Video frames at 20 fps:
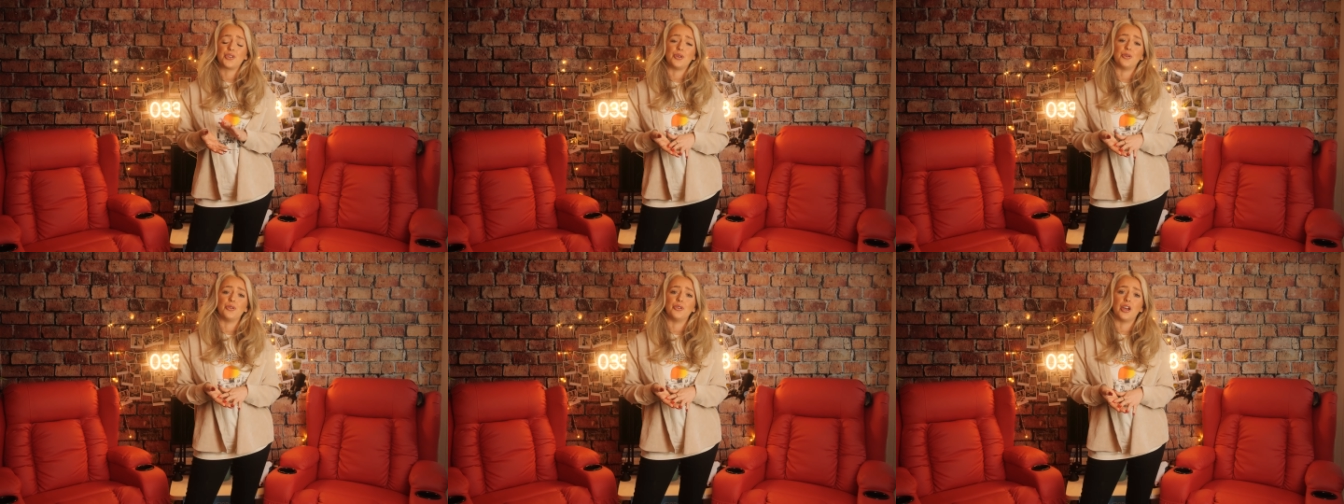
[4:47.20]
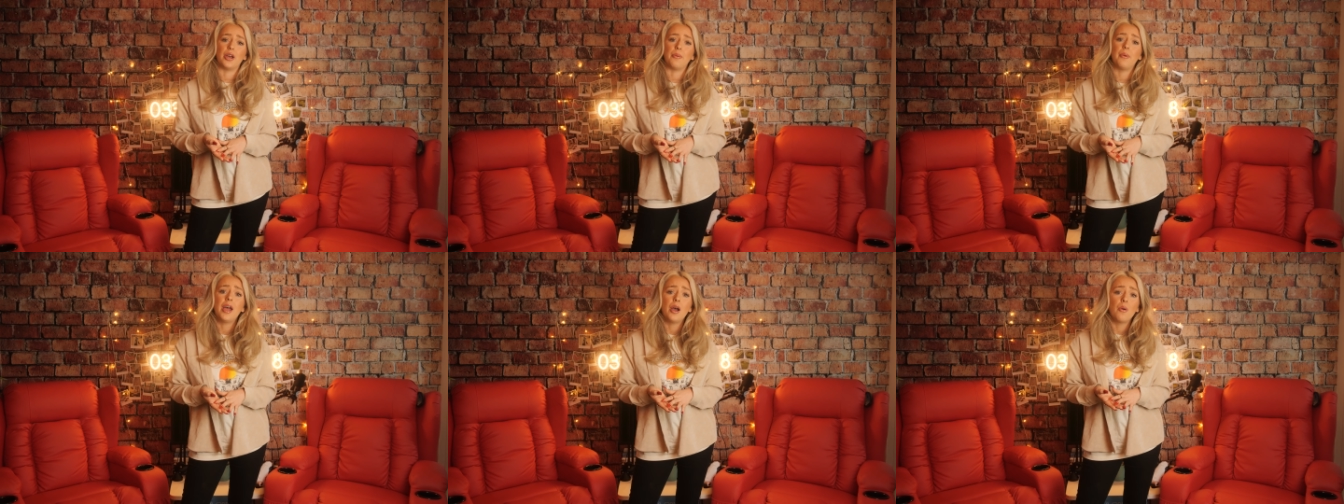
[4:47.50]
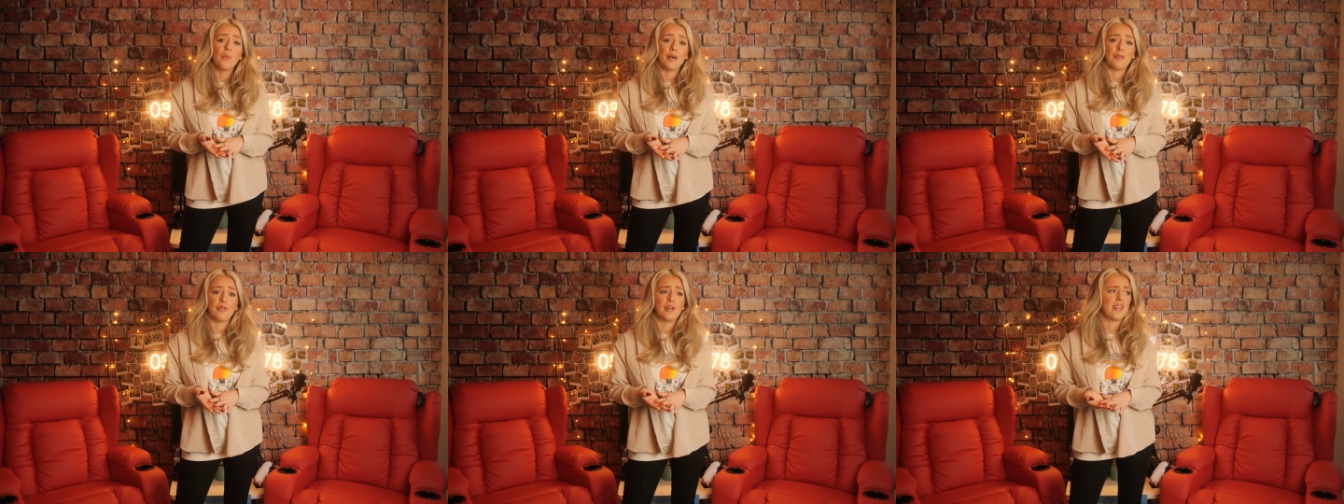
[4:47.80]
to them,
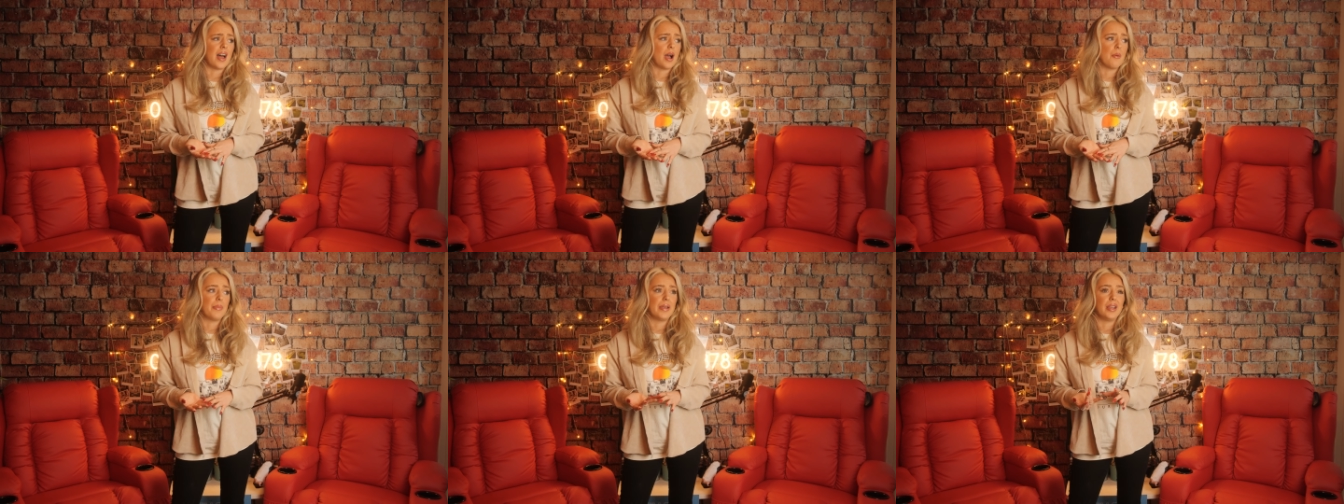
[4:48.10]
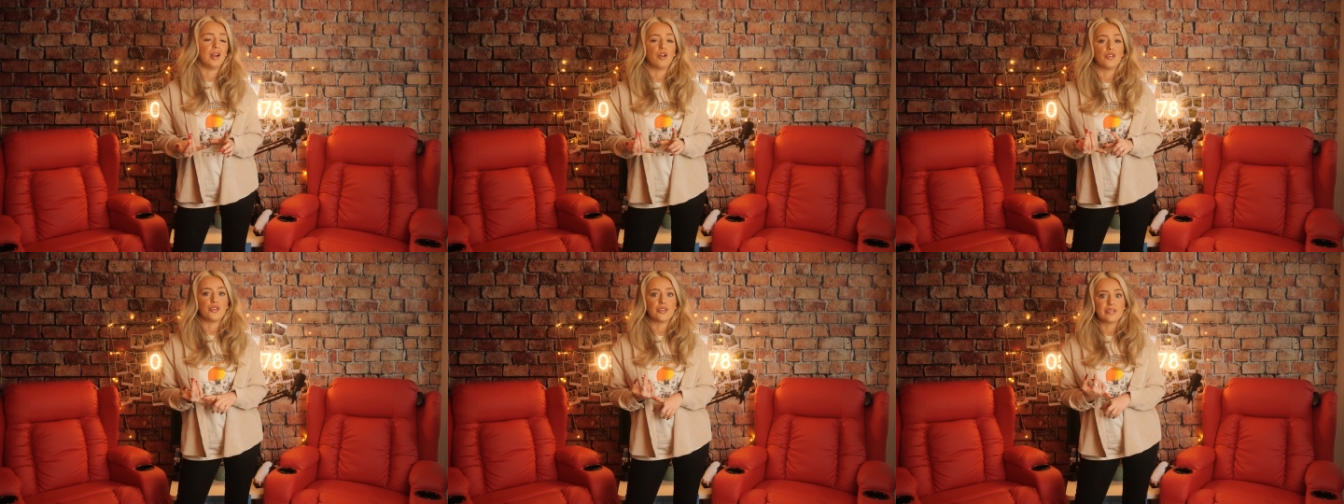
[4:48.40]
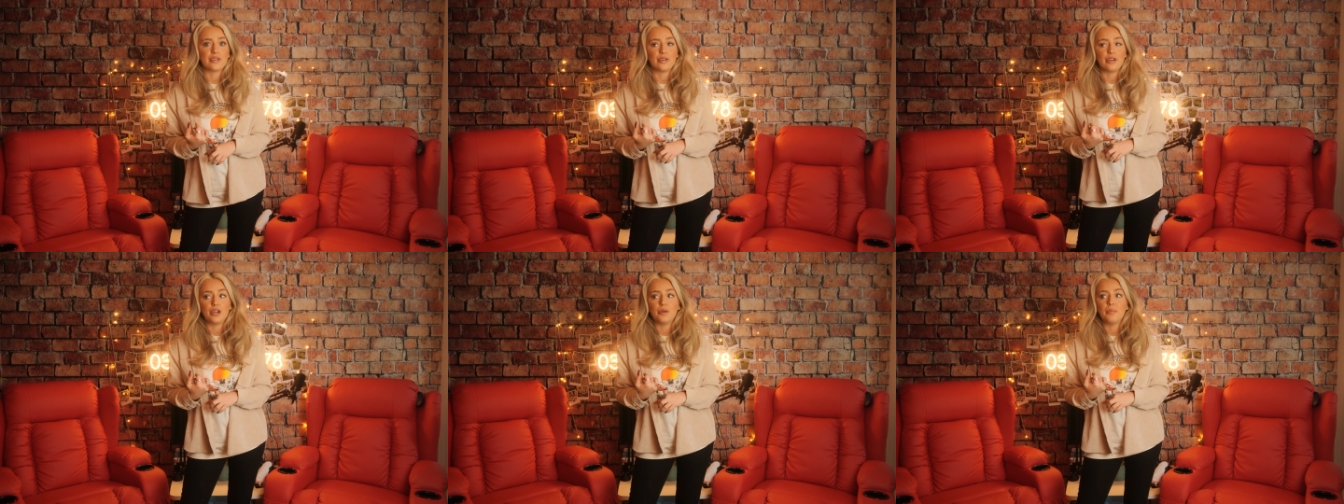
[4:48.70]
whether that be on
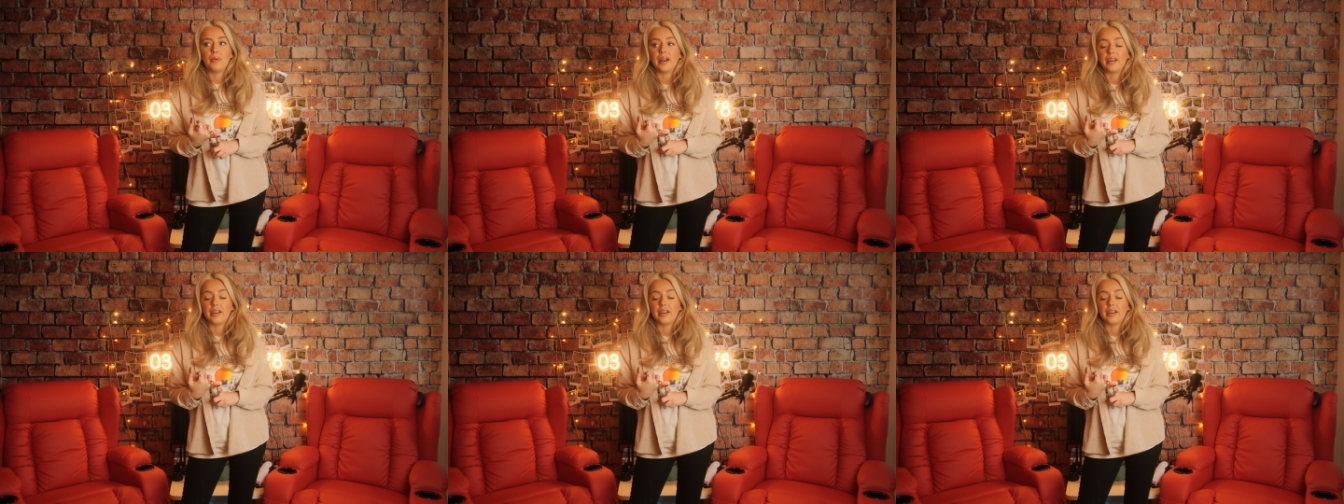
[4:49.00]
Zoom.